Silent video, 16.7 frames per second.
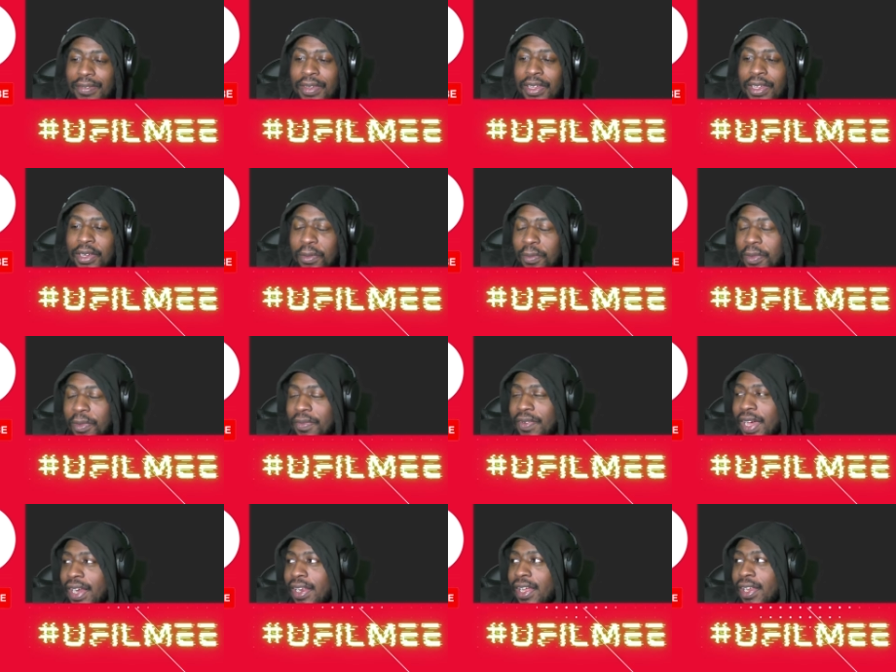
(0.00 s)
We've
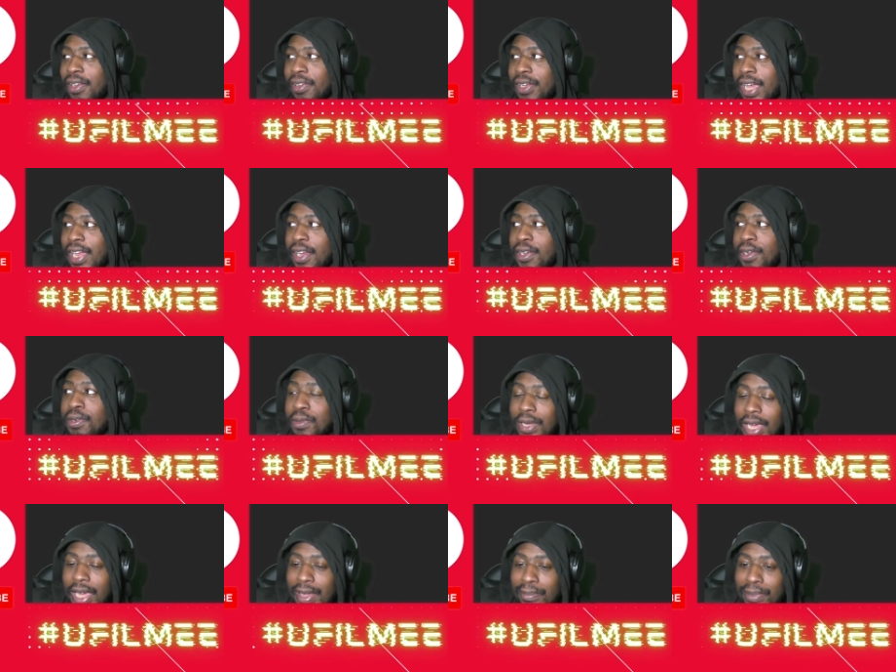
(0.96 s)
got a look at new
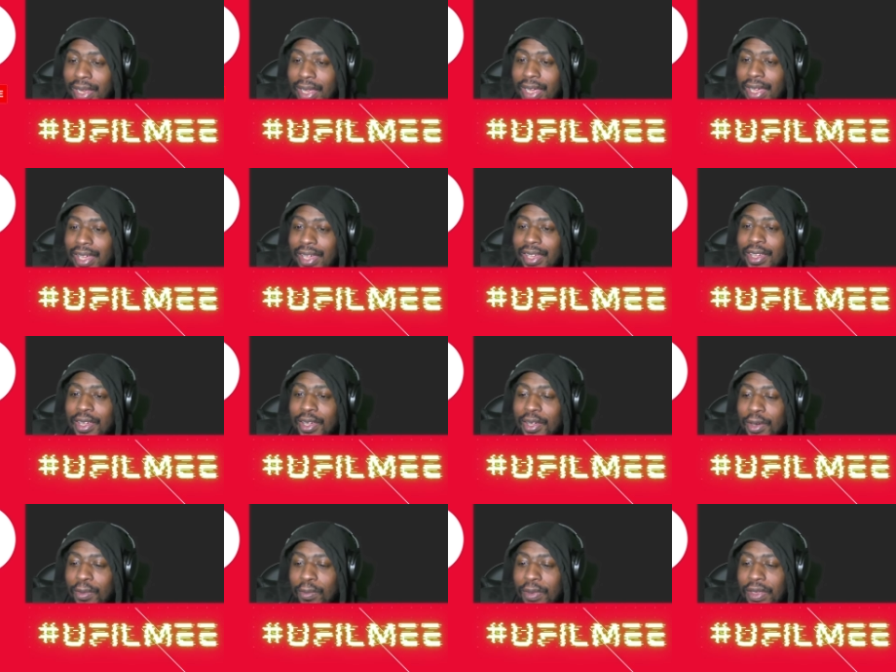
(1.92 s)
gameplay.
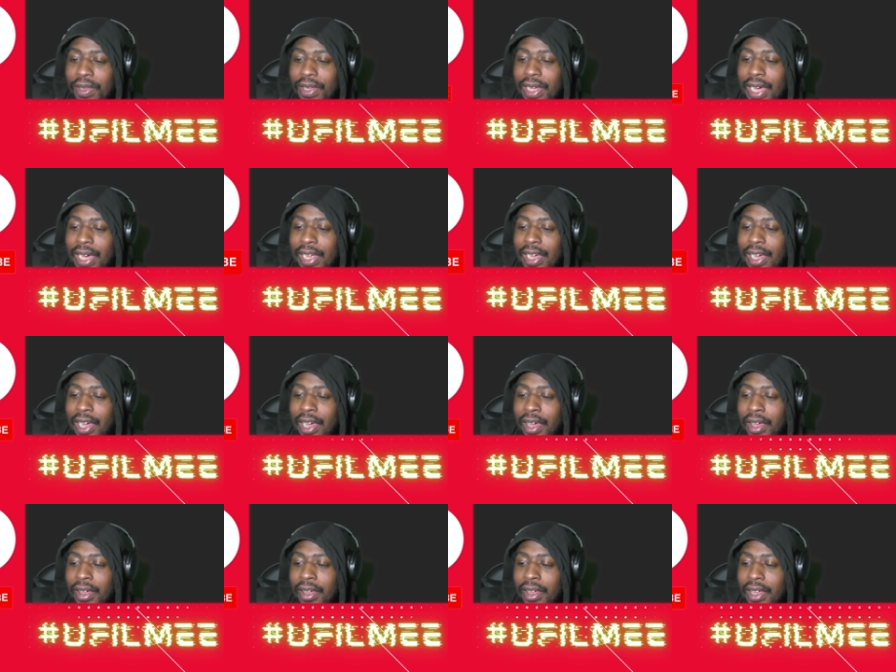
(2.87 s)
We got
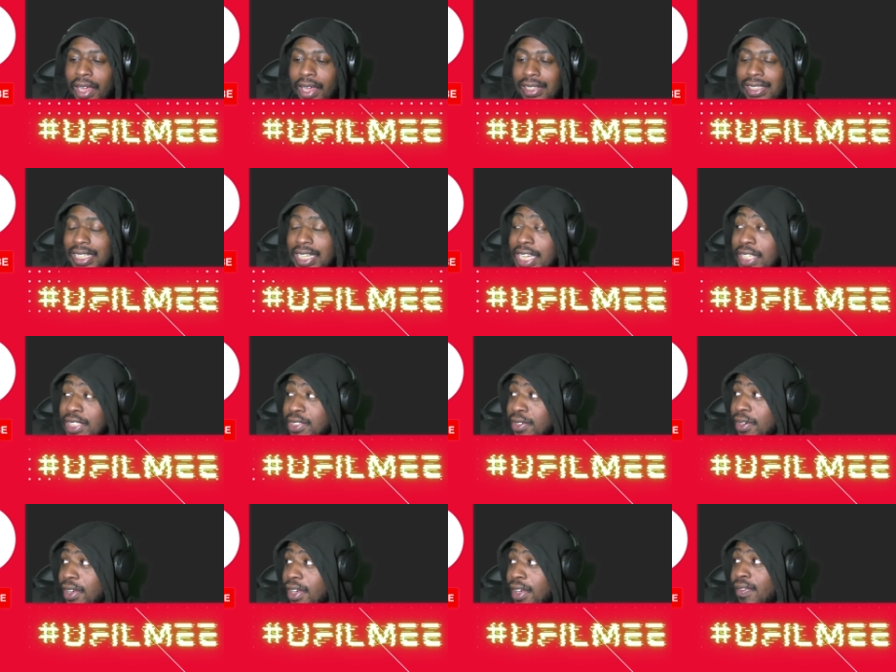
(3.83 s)
a
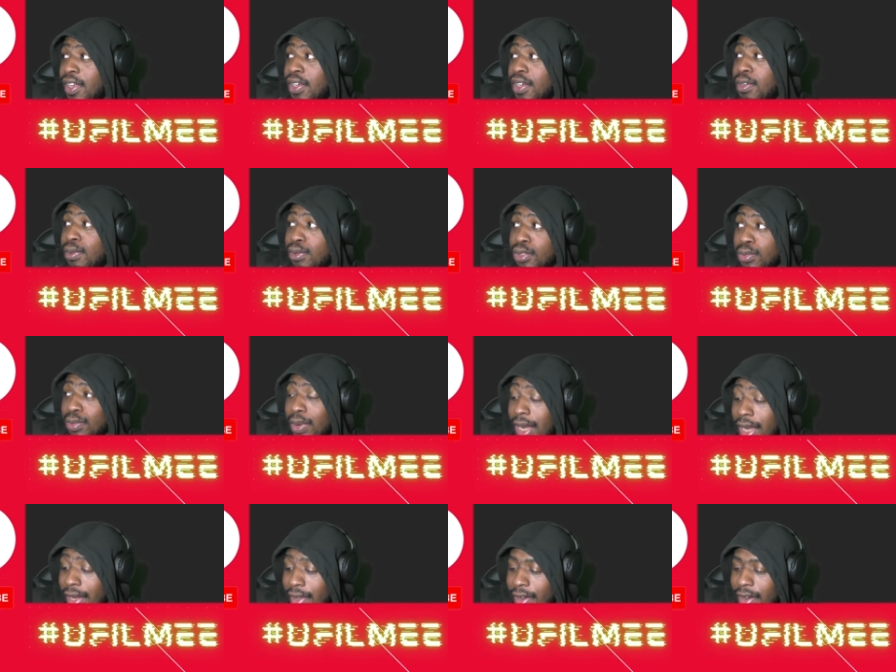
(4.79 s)
teaser of a new
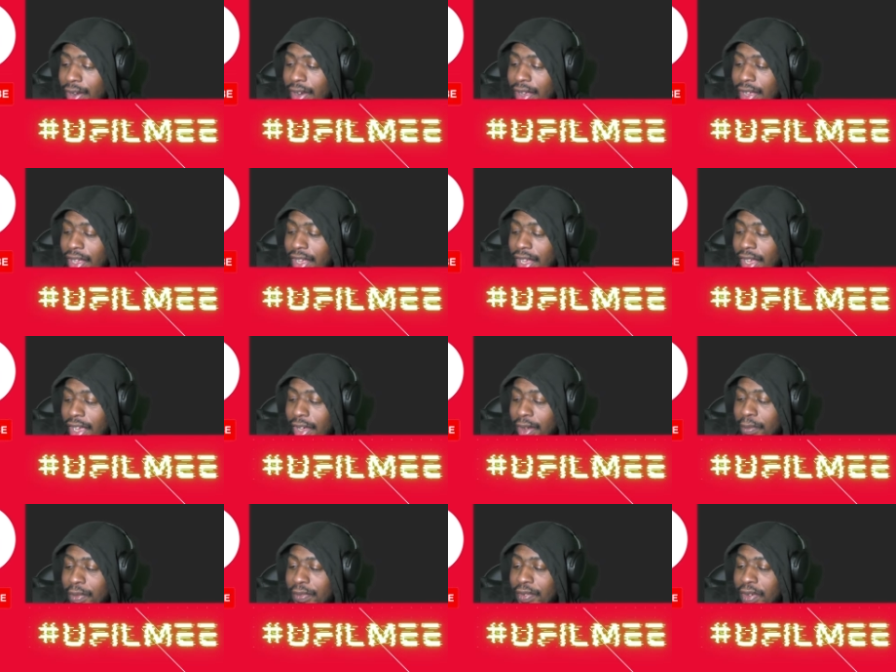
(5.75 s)
trailer. And
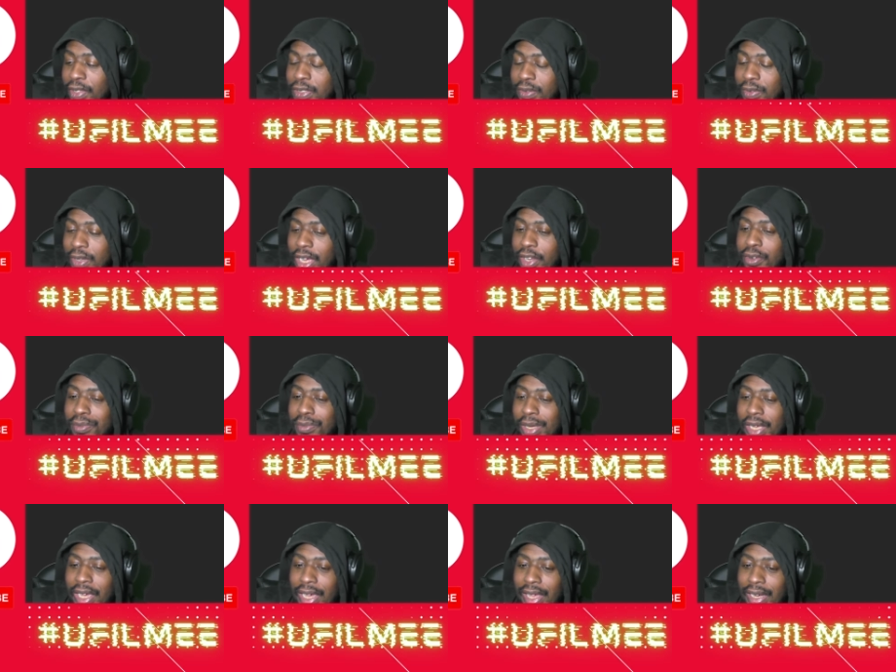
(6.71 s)
we've also got new
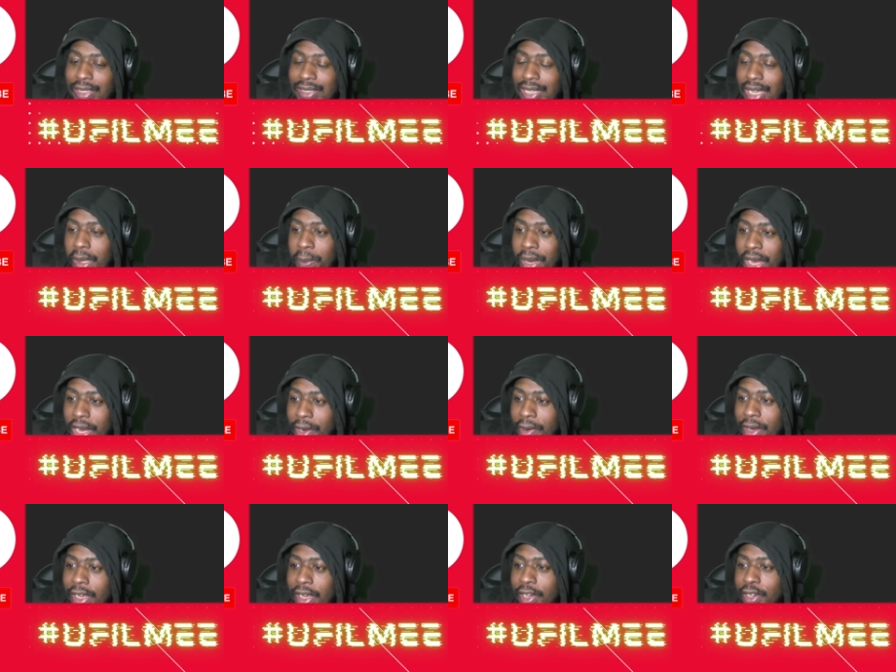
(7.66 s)
mechanics like
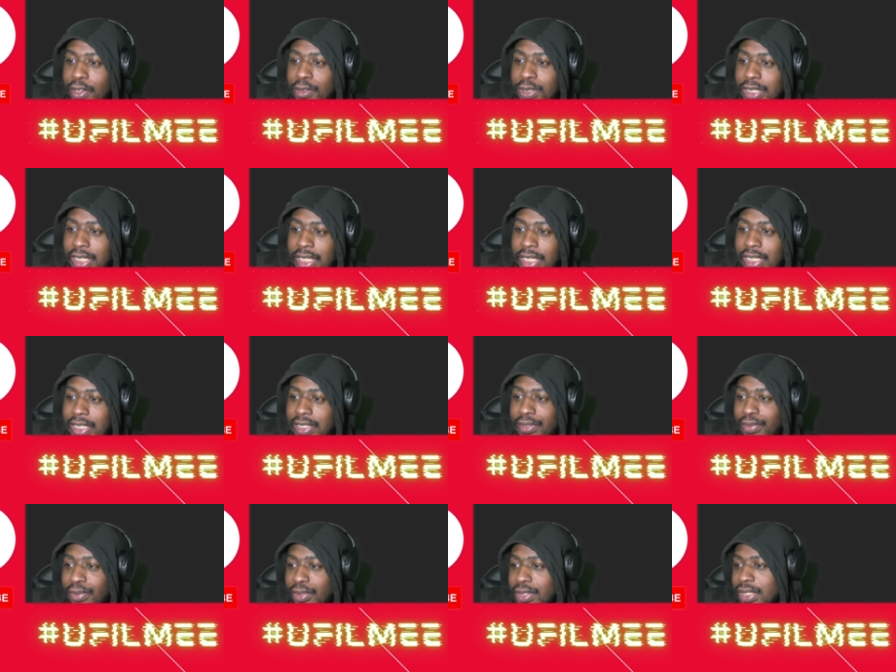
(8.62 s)
parrying and new skins
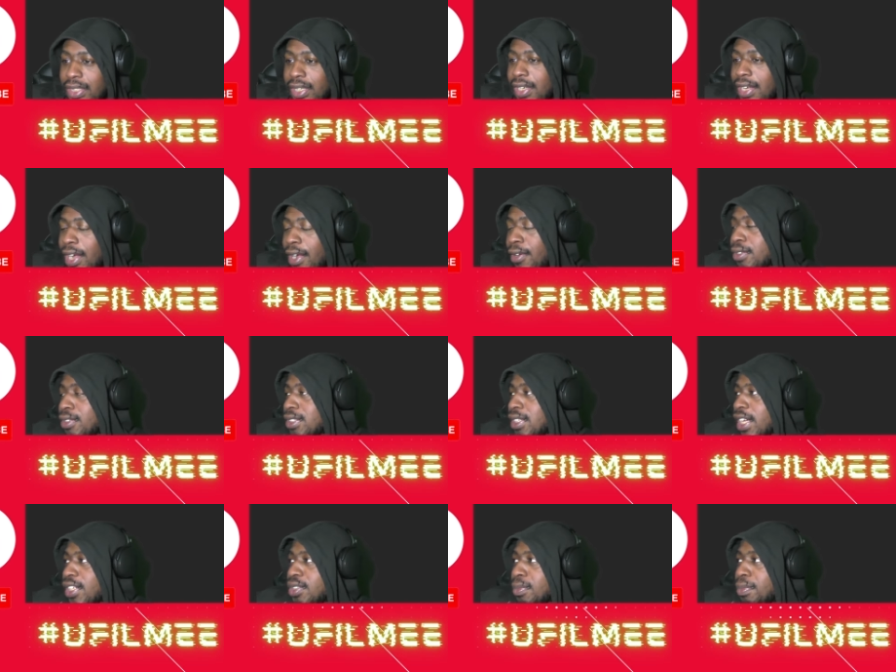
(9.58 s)
for characters
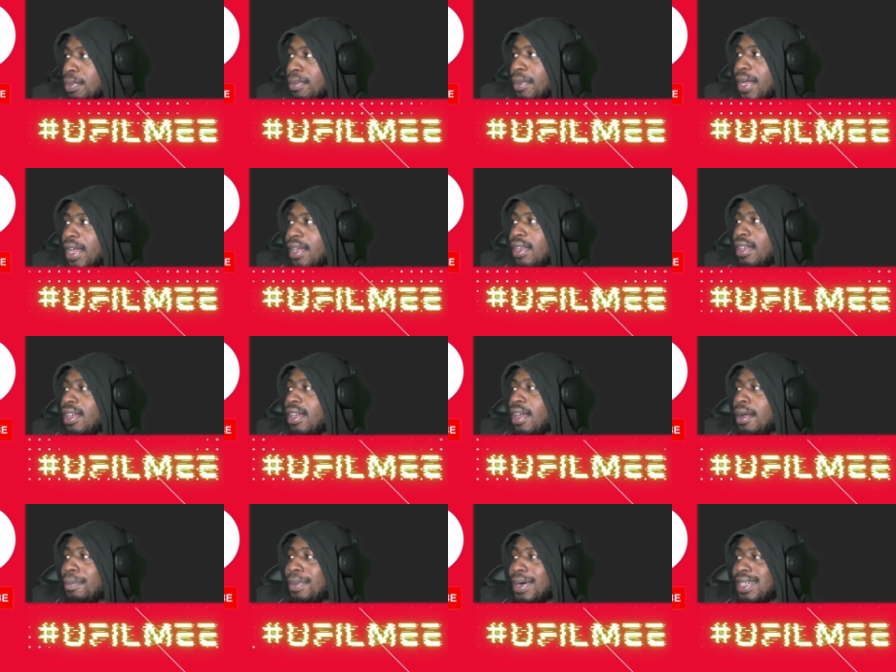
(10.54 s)
like Superman.
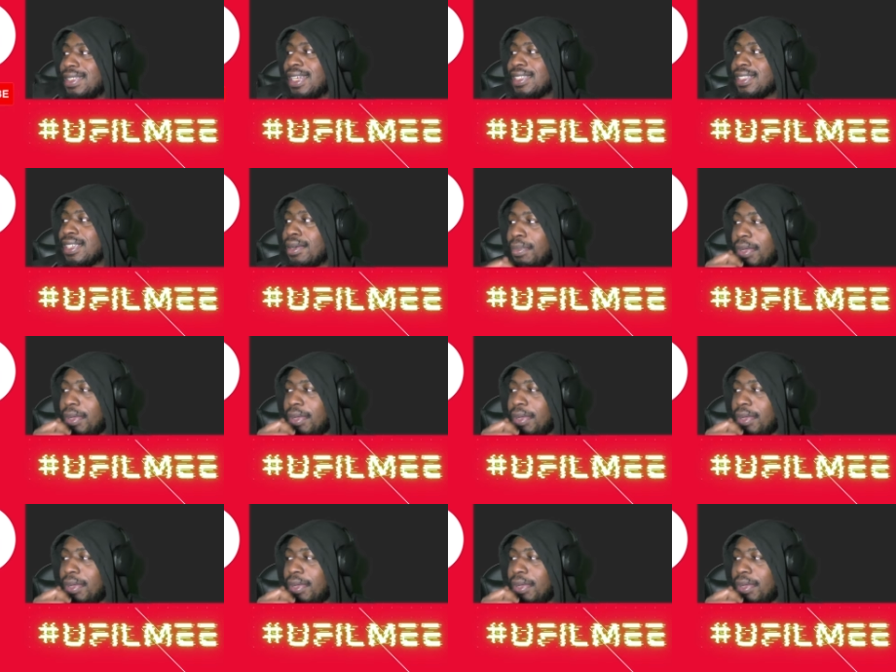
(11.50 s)
But that's going to be